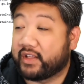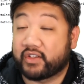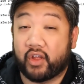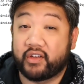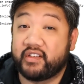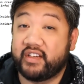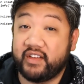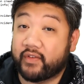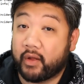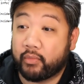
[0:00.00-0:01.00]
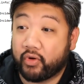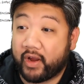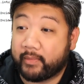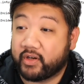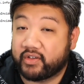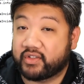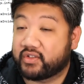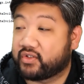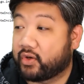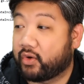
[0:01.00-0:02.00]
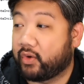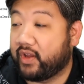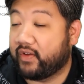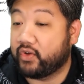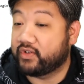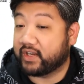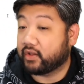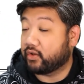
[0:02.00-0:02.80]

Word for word: it's called default parameters. So if you take a